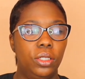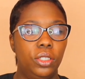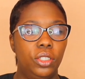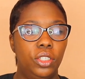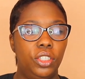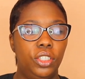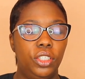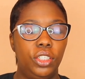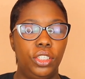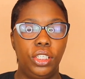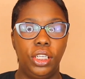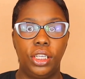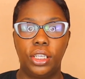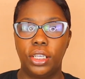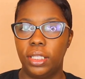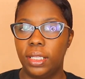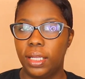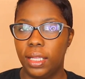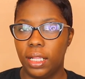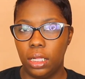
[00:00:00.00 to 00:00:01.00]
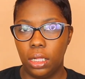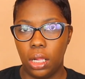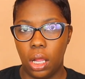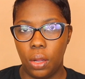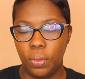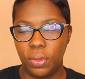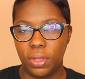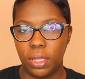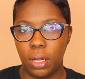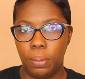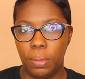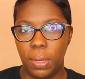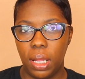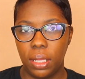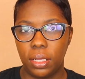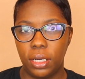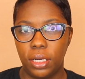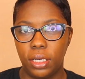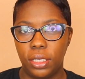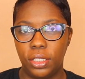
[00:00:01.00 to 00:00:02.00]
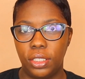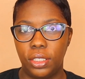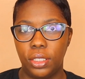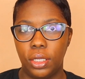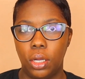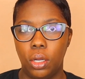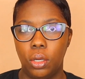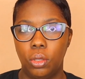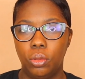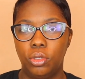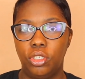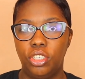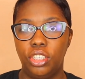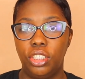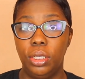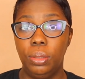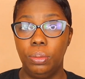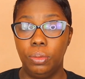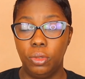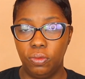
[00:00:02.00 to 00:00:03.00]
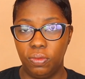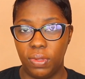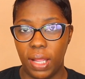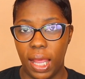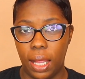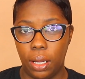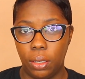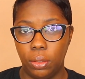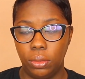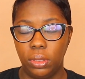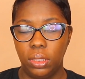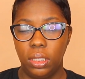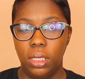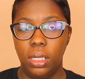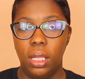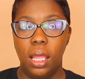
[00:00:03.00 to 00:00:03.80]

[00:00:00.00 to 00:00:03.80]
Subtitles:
She couldn't get along with her mother, so she moved out.